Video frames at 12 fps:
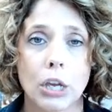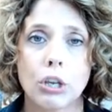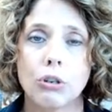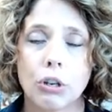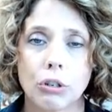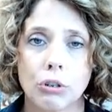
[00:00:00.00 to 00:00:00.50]
You
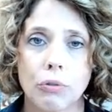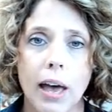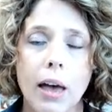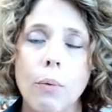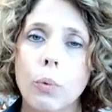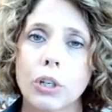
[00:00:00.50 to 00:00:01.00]
can do
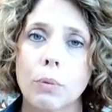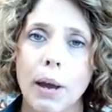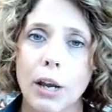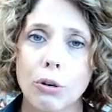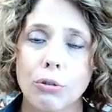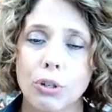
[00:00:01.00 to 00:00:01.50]
that when you pay
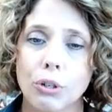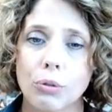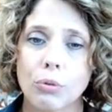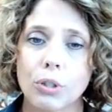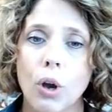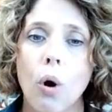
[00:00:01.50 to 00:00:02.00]
your dues,
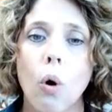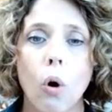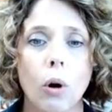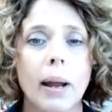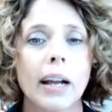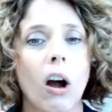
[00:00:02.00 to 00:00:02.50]
or
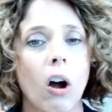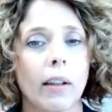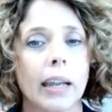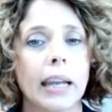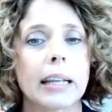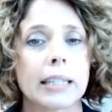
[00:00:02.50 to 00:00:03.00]
by
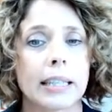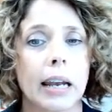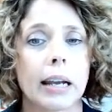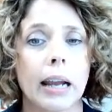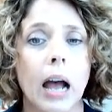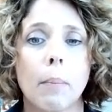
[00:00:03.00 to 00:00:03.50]
calling and
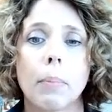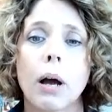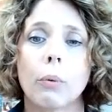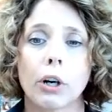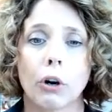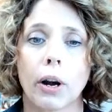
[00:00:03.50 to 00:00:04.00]
setting up a
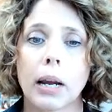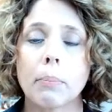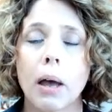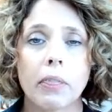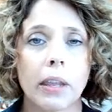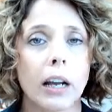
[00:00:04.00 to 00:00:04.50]
recurring
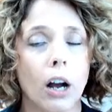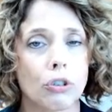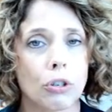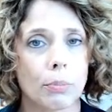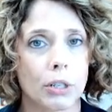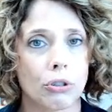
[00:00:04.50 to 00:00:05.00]
monthly
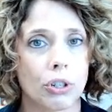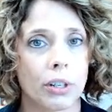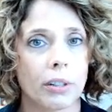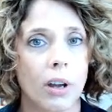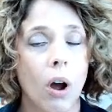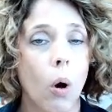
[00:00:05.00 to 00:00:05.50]
contribution,
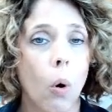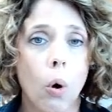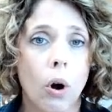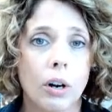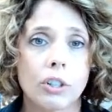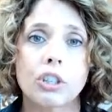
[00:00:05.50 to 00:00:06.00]

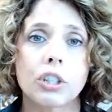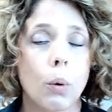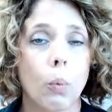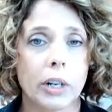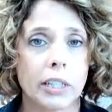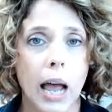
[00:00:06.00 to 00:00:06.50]
or just a
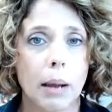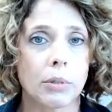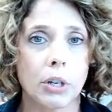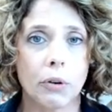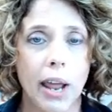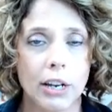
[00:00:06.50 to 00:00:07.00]
one-time
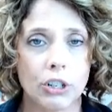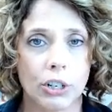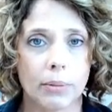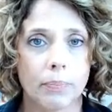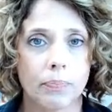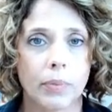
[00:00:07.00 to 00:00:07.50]
donation.
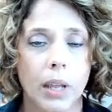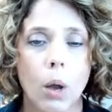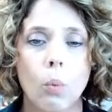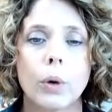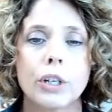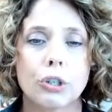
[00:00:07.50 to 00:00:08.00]

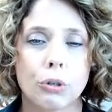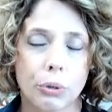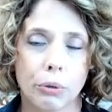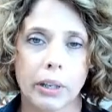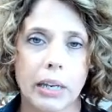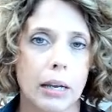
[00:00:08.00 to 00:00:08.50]
We
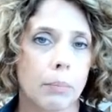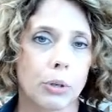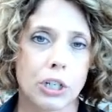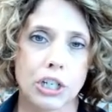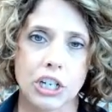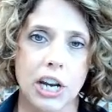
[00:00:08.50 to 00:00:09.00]
truly
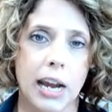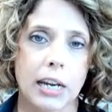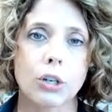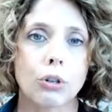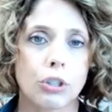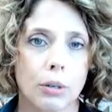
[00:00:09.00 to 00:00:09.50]
appreciate
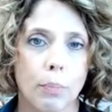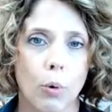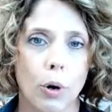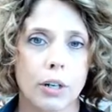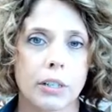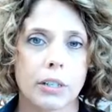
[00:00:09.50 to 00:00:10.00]
your support.